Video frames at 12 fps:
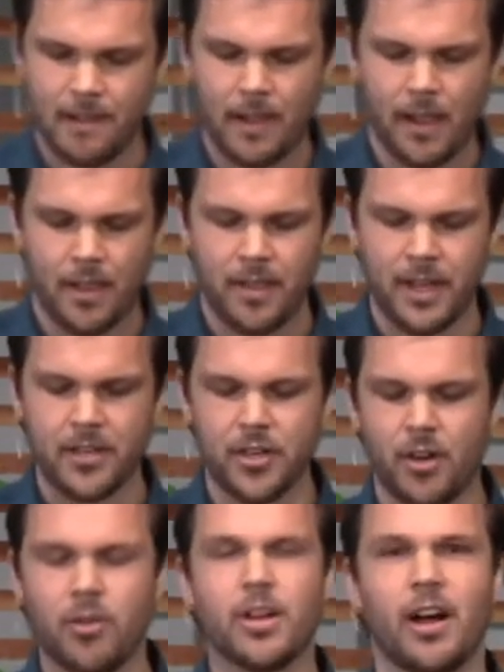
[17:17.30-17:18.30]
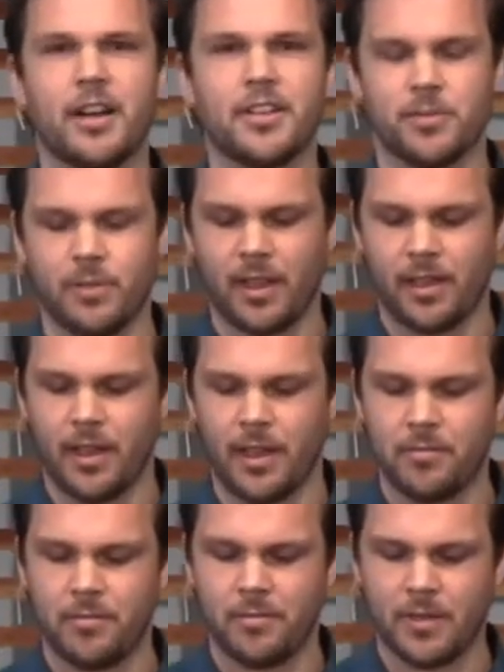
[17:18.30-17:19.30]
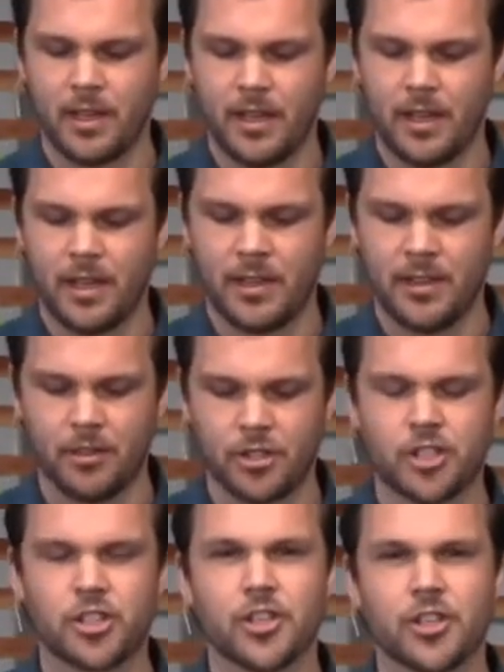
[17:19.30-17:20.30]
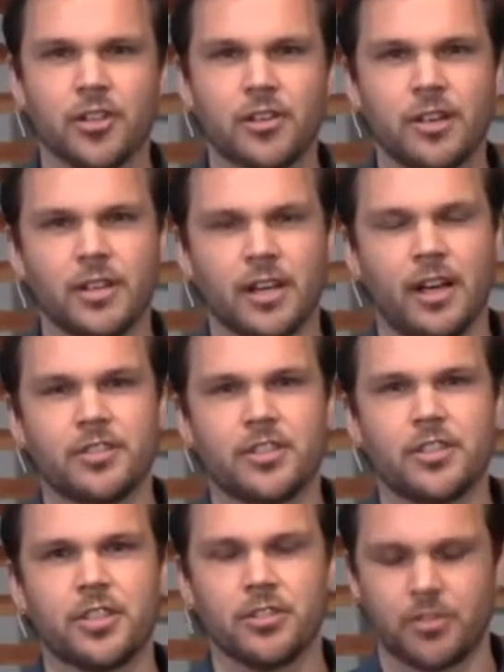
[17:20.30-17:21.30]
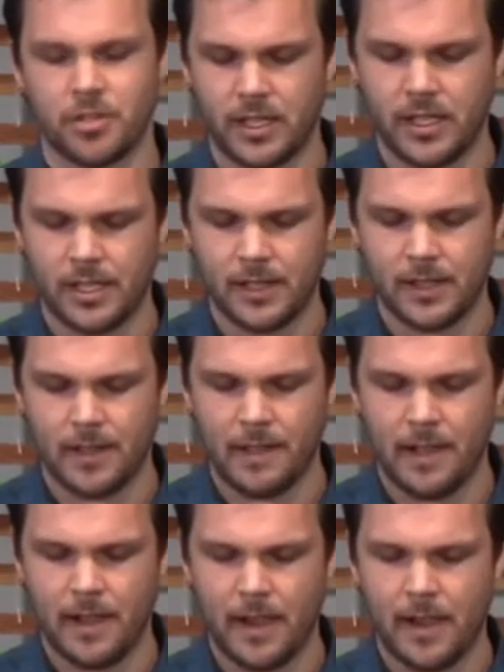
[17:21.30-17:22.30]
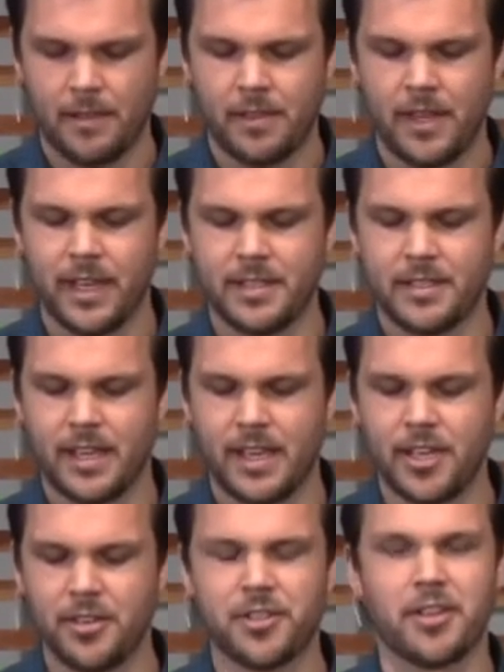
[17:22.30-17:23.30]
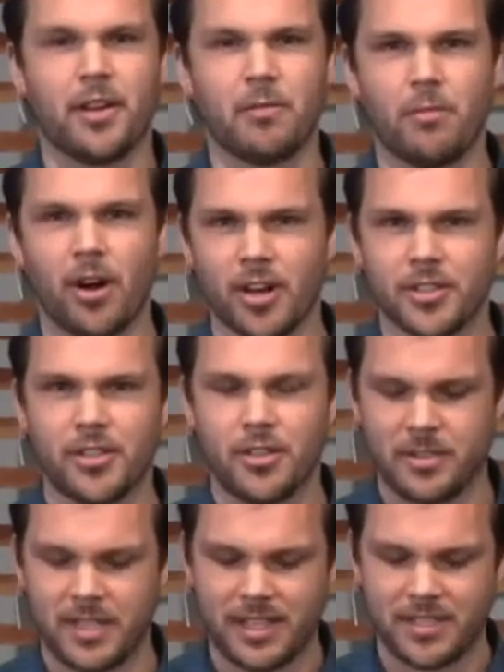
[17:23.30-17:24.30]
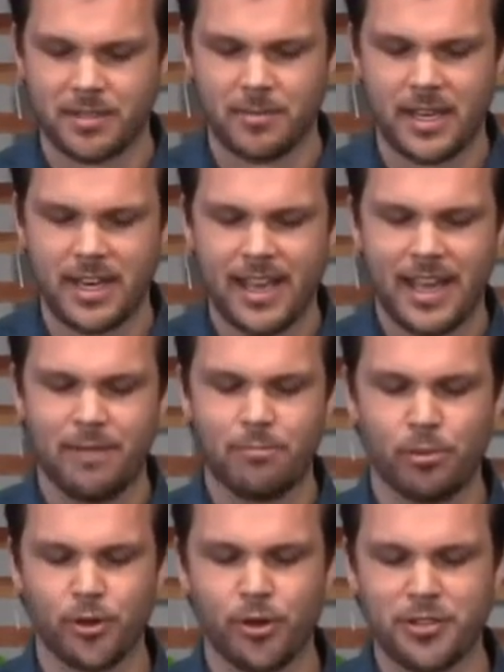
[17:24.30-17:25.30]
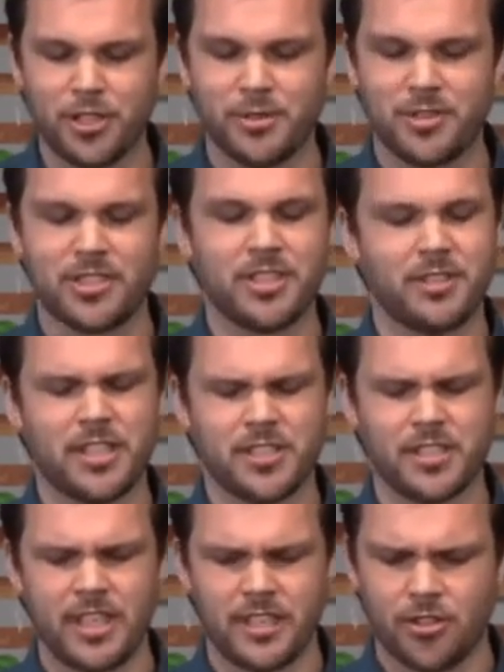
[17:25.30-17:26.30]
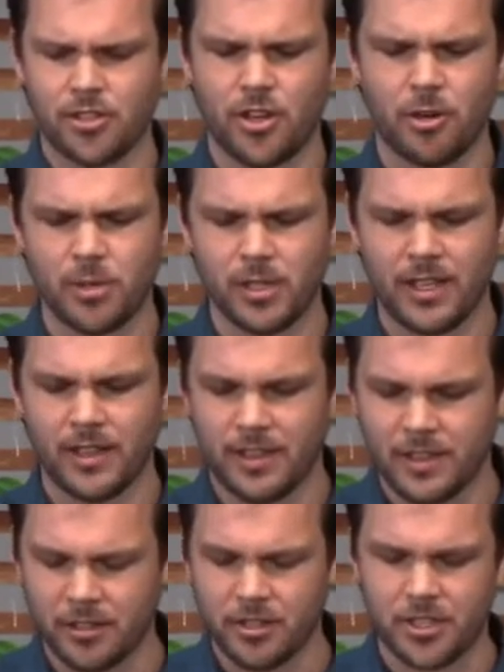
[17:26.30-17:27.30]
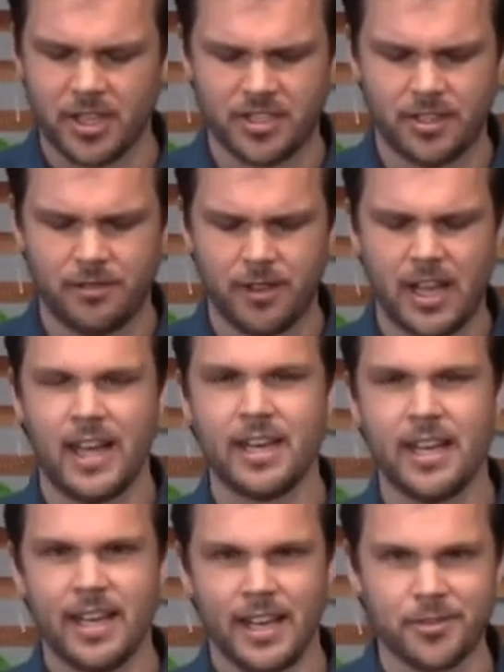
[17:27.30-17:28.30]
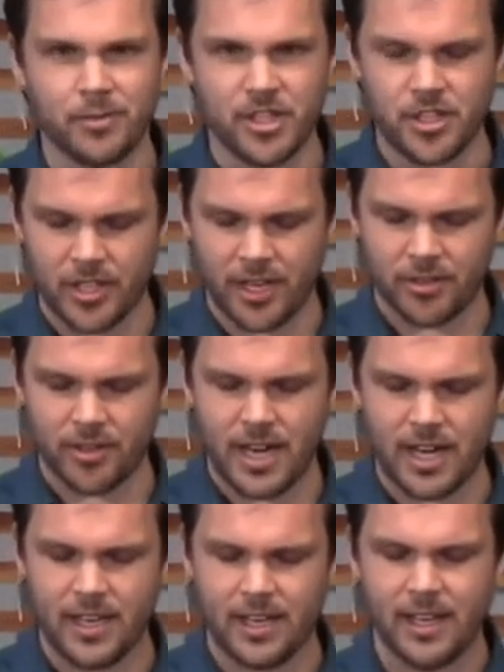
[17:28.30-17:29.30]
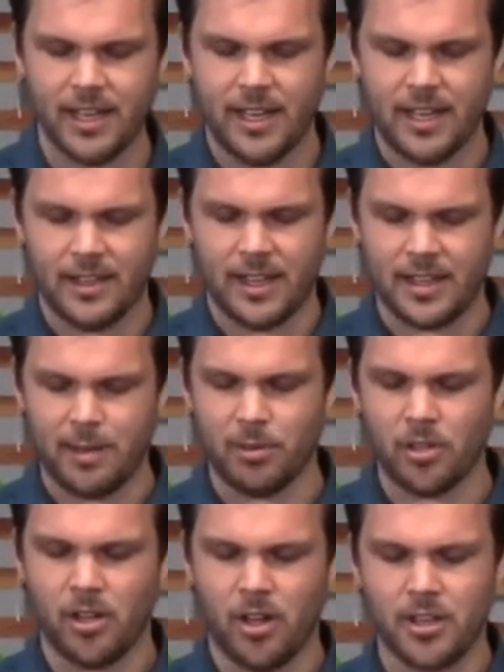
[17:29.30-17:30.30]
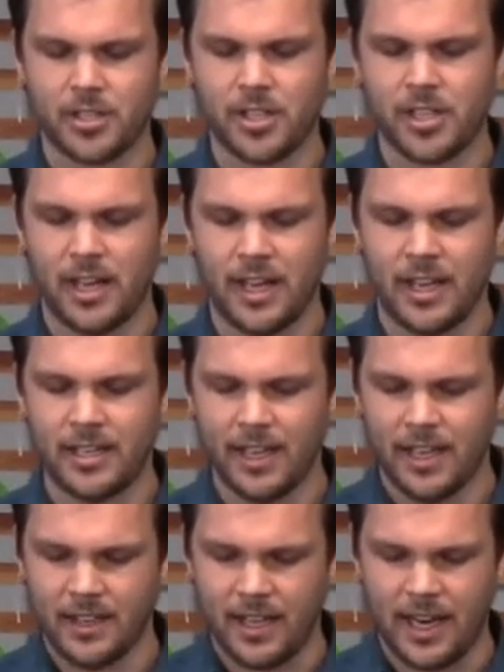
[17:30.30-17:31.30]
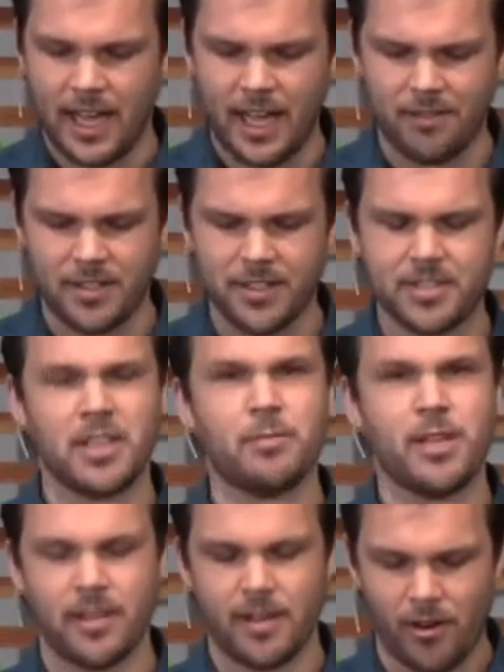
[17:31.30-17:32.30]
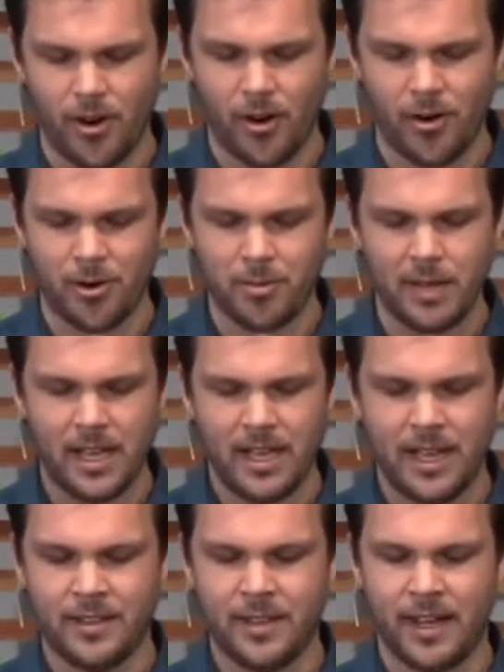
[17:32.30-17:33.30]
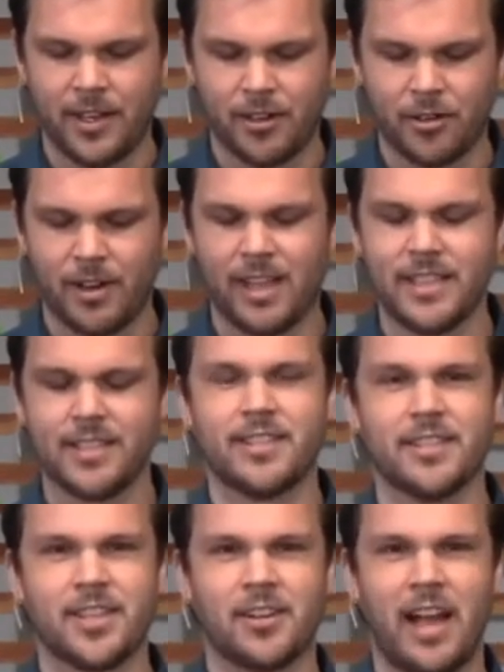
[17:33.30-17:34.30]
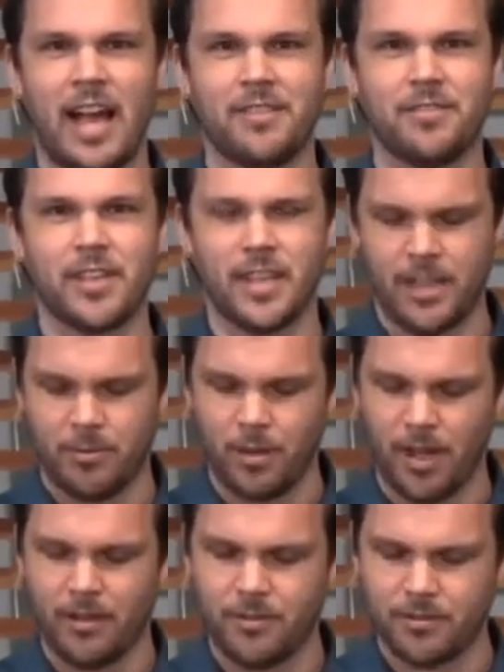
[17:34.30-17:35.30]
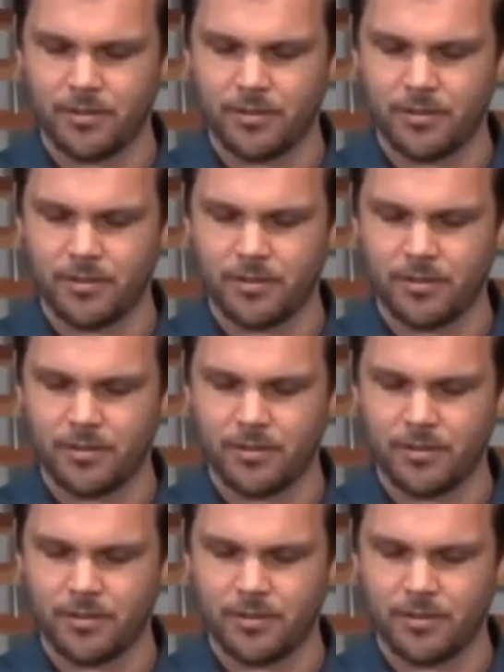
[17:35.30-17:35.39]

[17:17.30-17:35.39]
They know God is with them, and they're sure they're God's children. They can take you to their marked New Testament and prove to you seriously and soberly that they're justified and regenerated, that they belong to God, that heaven's going to be their home, and that Christ is their advocate above.